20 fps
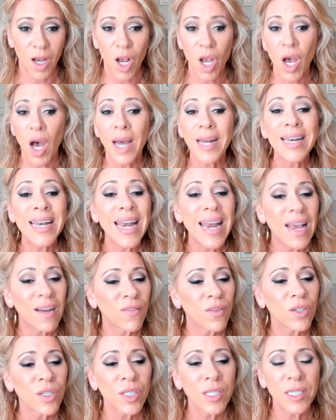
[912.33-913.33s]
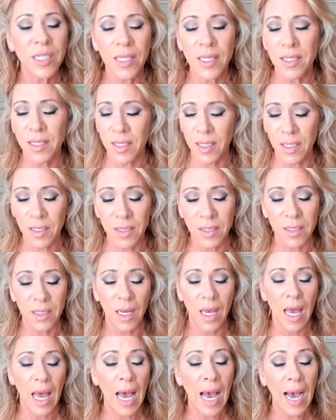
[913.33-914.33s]
God never sees us
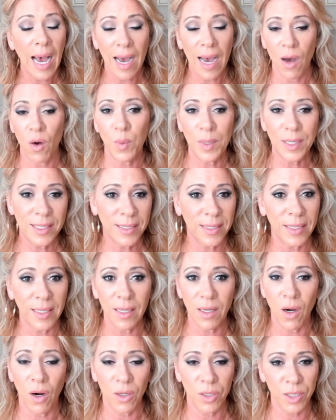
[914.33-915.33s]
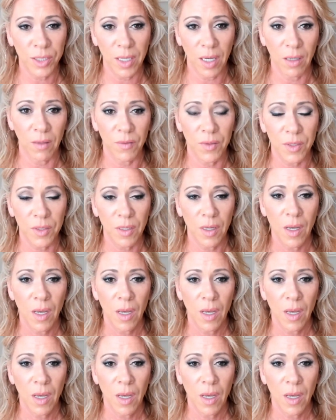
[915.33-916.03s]
how we see ourselves.